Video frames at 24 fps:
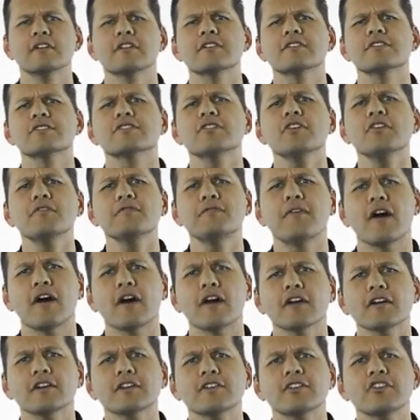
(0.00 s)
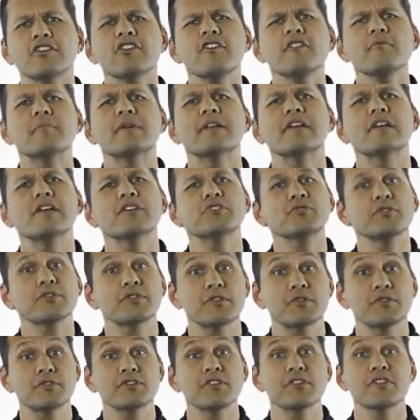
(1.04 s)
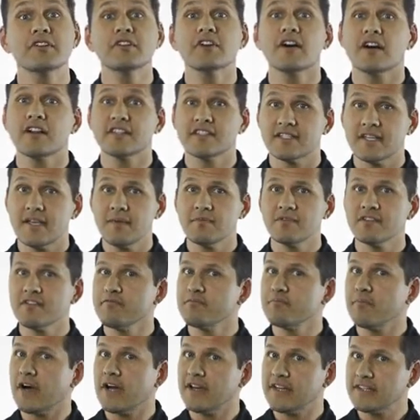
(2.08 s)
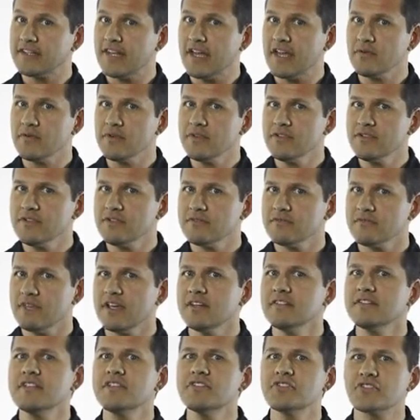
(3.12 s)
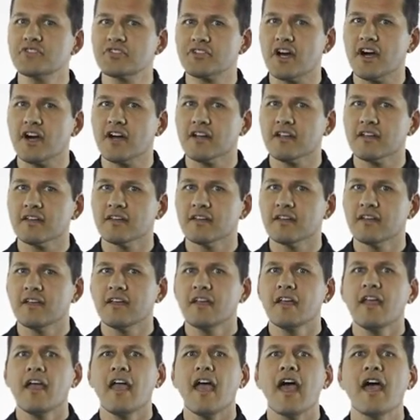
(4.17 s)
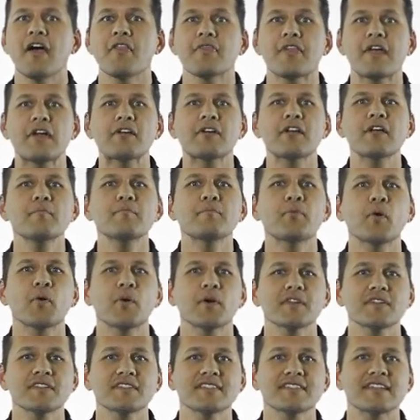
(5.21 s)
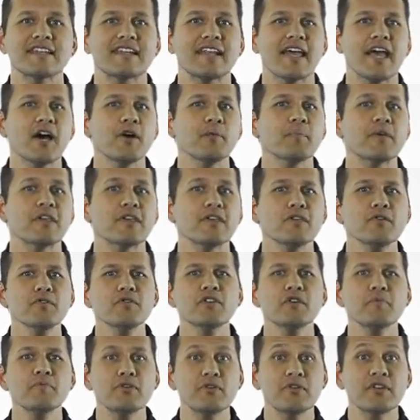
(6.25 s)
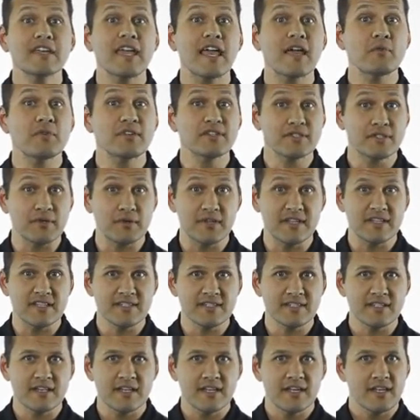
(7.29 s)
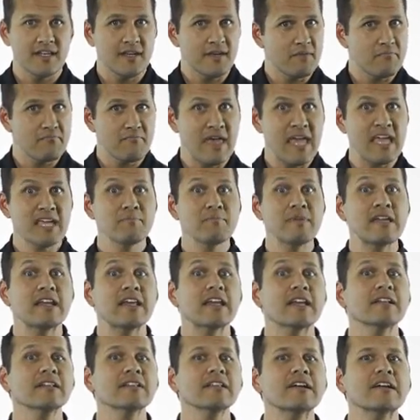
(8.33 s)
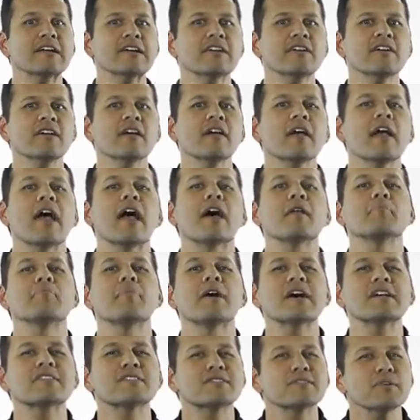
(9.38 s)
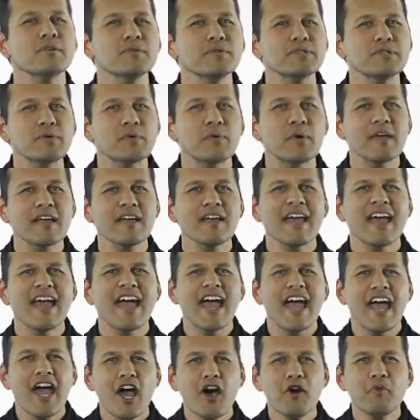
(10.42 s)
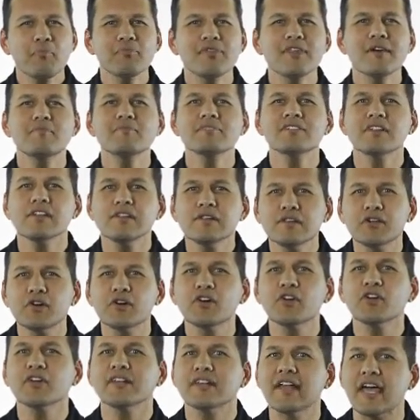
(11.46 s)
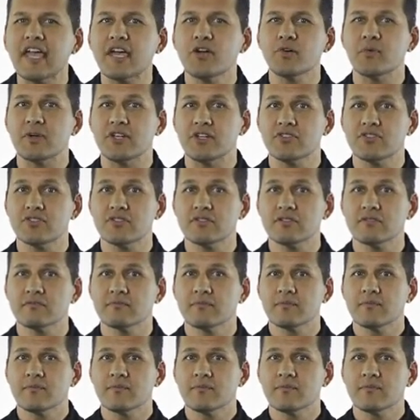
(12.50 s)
So far, you have been introduced to the concepts of body language and teacher talk, and their importance in helping you communicate with students, make meaning clear, and by so doing, help them to learn language.